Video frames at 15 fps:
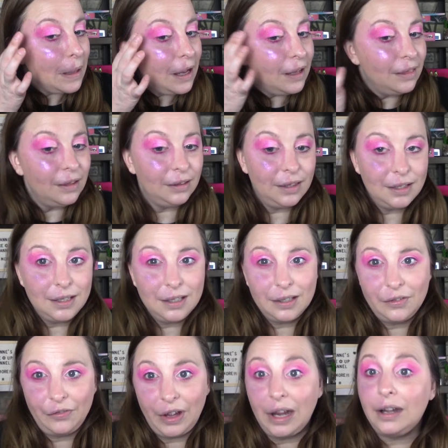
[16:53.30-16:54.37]
I think this is
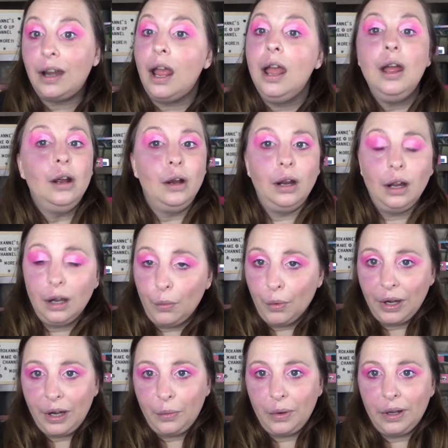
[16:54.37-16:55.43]
fun.
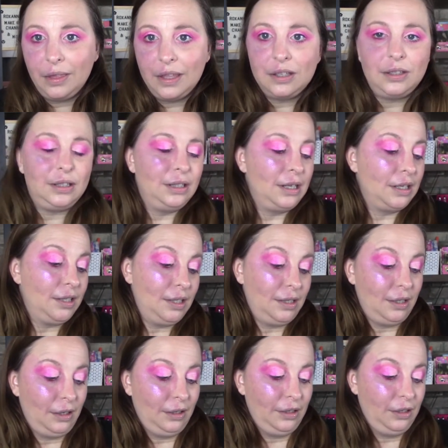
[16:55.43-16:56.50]
Would I wear this
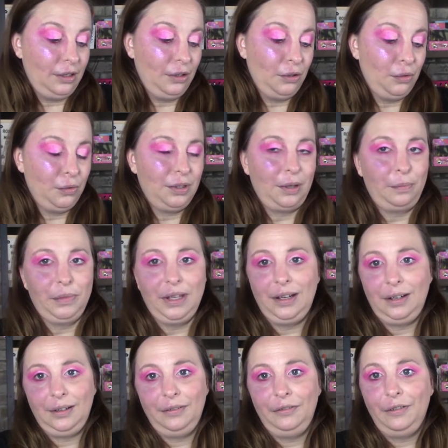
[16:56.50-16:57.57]
necessarily to
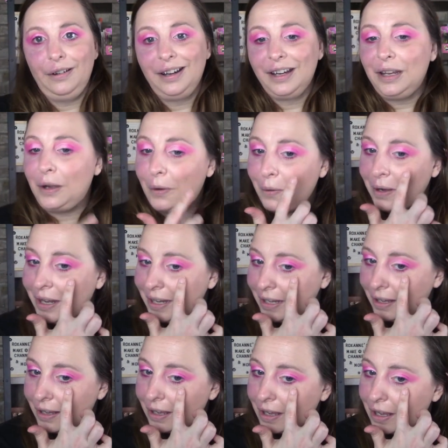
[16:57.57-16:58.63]
something, you know, like,